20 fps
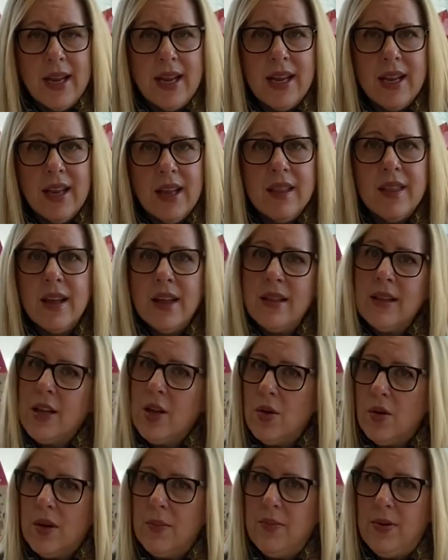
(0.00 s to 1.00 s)
Anything that
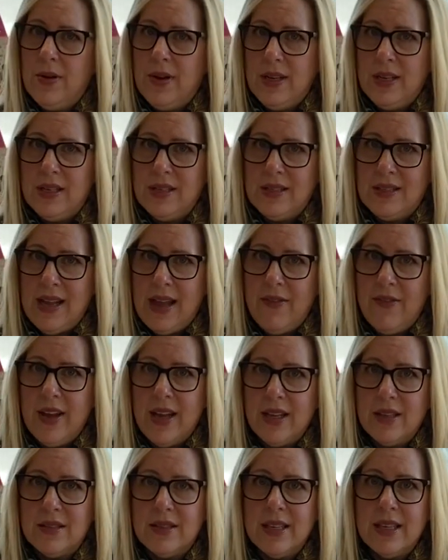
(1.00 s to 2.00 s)
you can put into
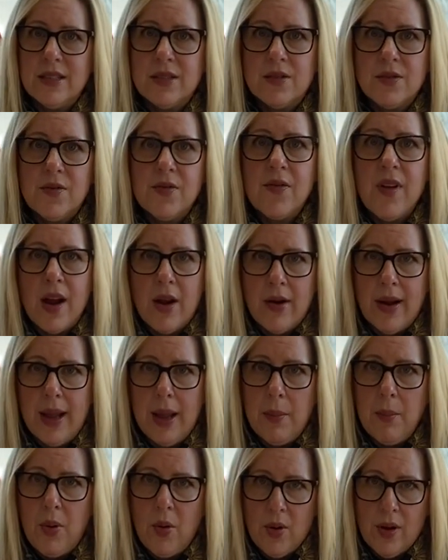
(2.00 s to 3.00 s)
savings is very
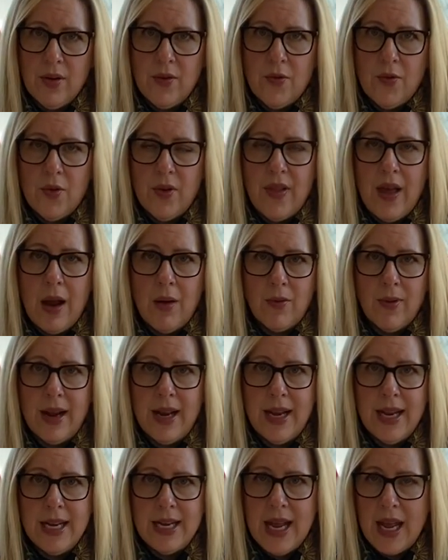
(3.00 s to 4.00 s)
important for that rainy day